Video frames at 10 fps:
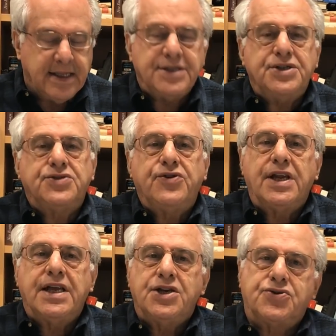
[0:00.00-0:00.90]
This is
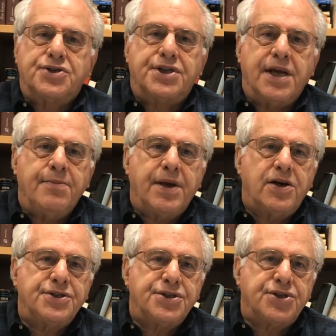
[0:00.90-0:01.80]
really interesting
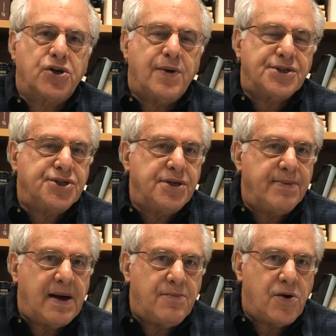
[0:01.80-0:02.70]
because it's a question
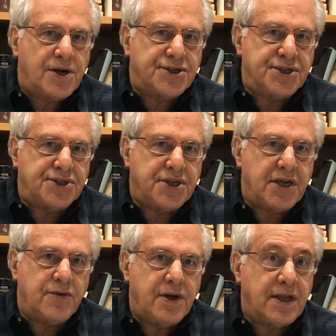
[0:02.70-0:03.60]
about Marxist
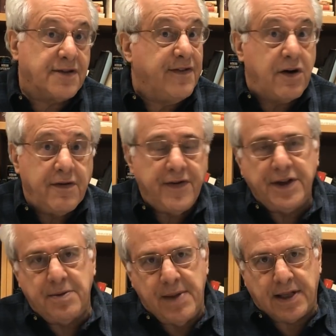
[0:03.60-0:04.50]
theory that's very
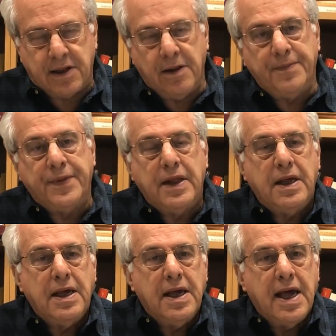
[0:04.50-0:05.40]
fundamental
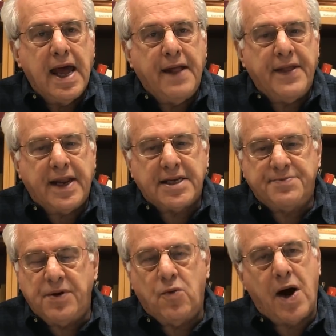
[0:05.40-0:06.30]
and that
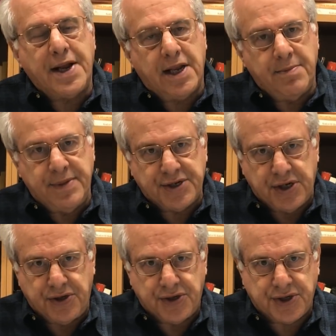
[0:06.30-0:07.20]
has been widely
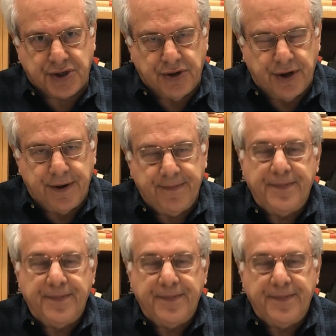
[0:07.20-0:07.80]
misunderstood.